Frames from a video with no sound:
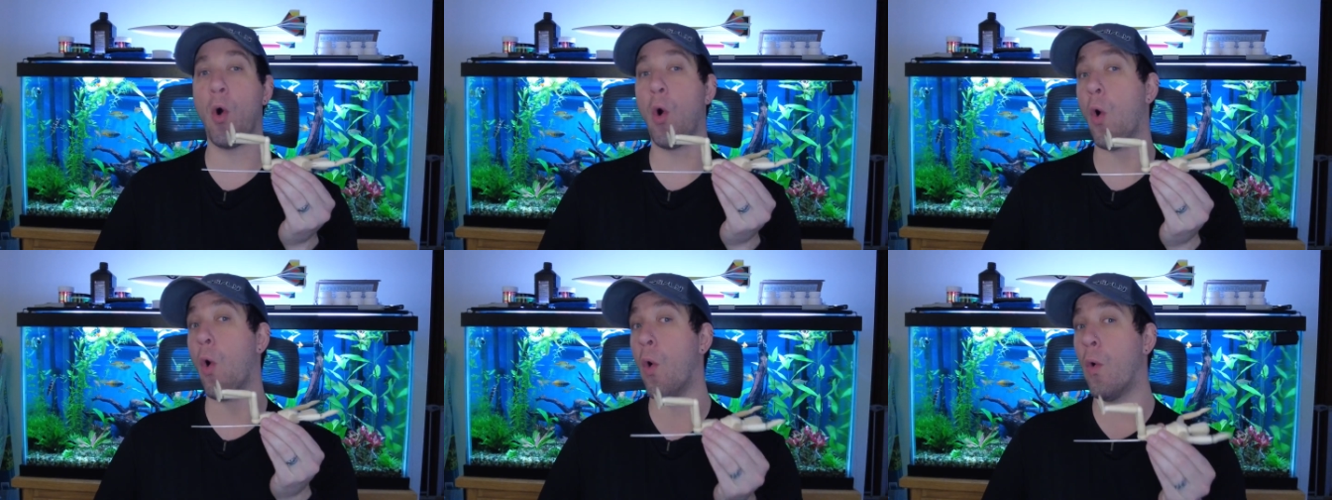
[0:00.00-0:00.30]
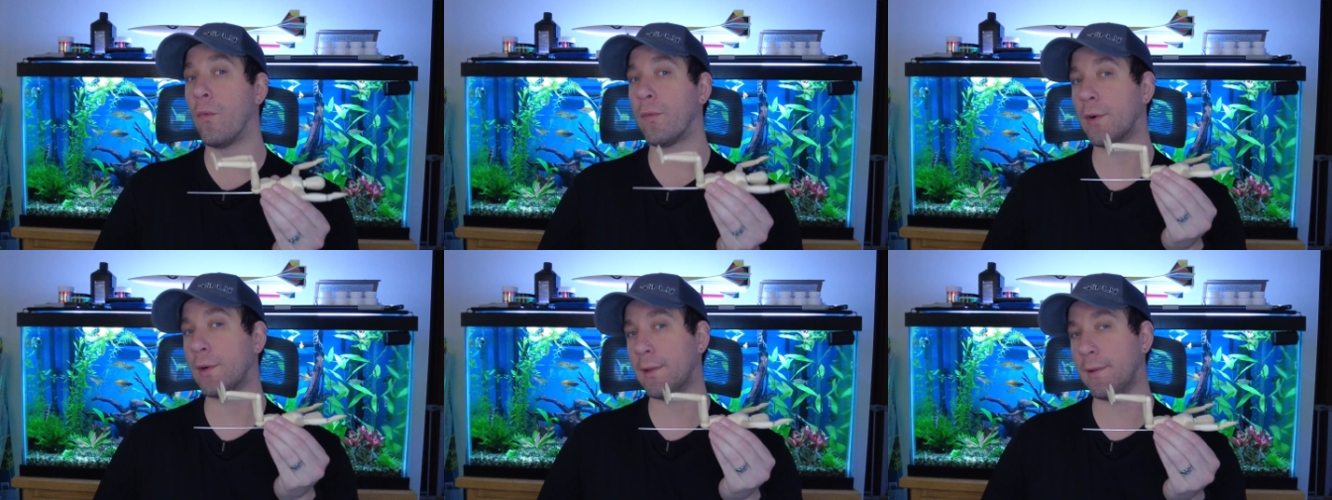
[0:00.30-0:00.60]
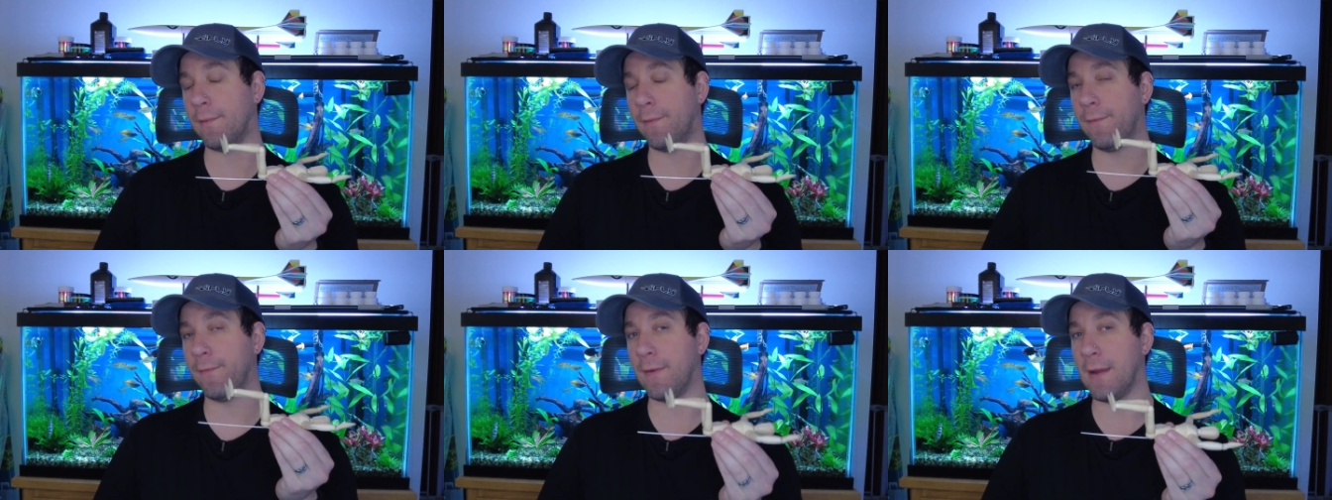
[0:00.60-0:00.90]
over
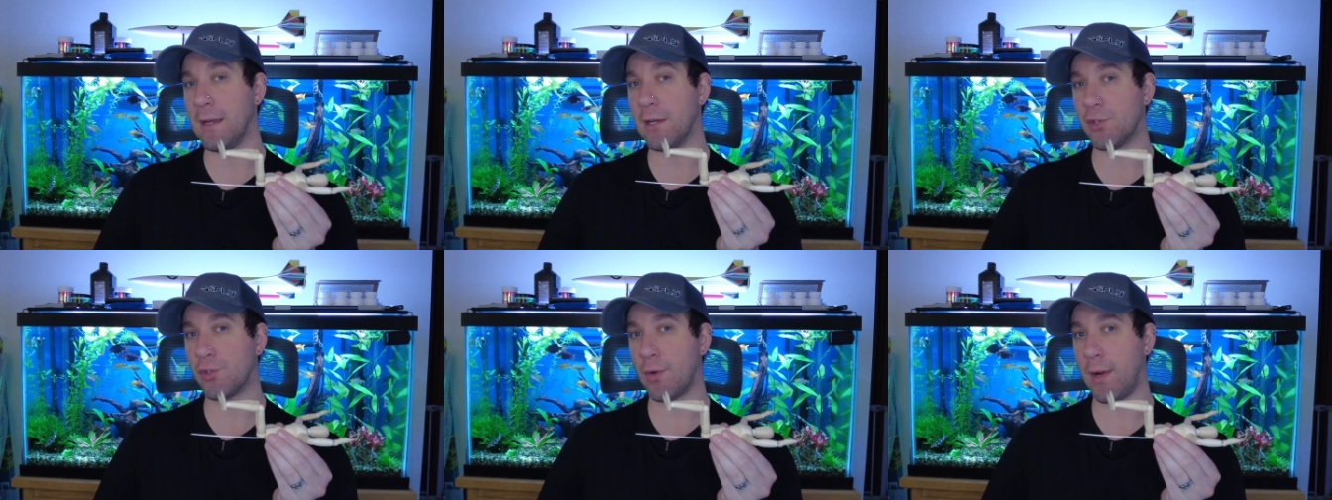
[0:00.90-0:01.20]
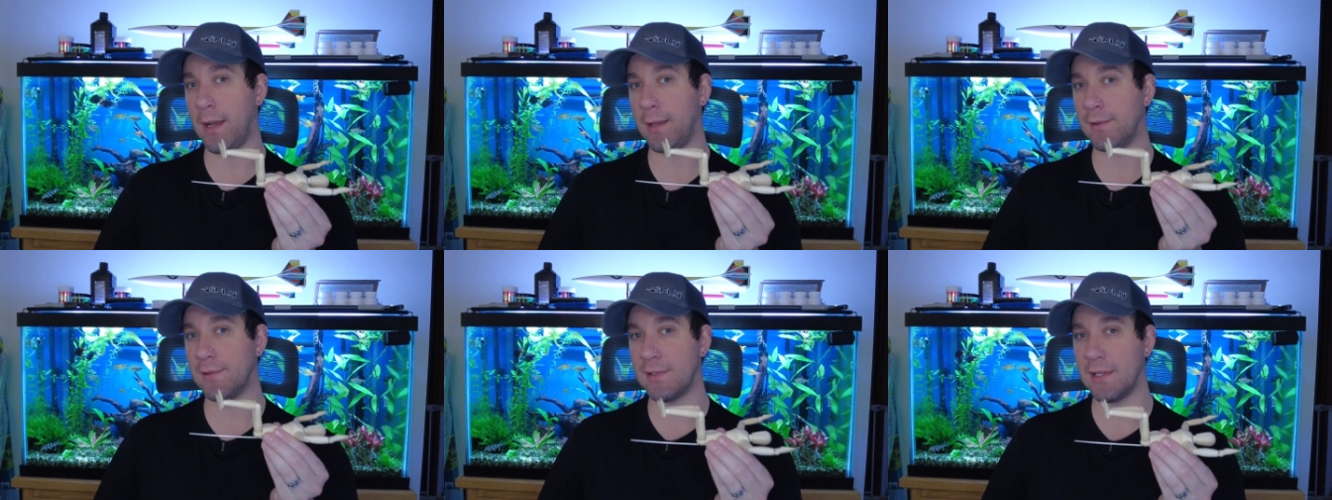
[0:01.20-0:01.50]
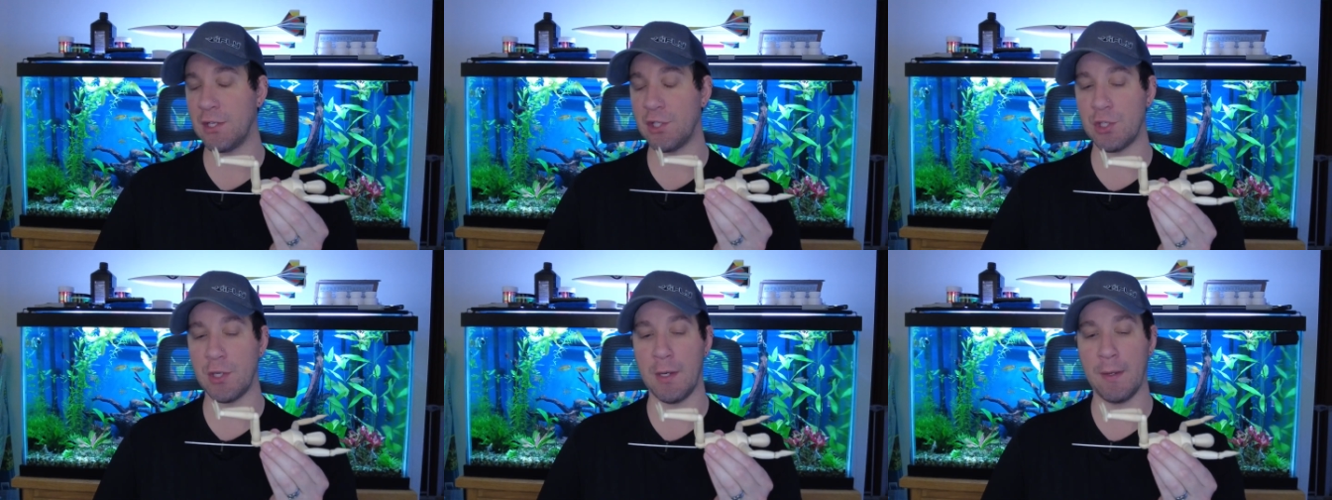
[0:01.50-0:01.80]
the feet
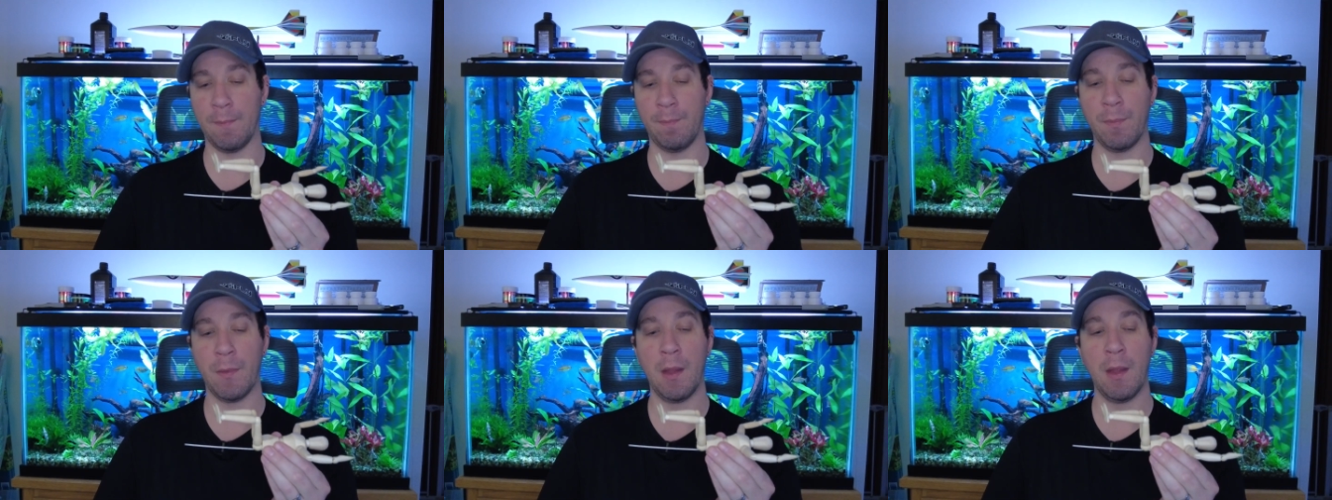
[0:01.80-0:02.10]
transition.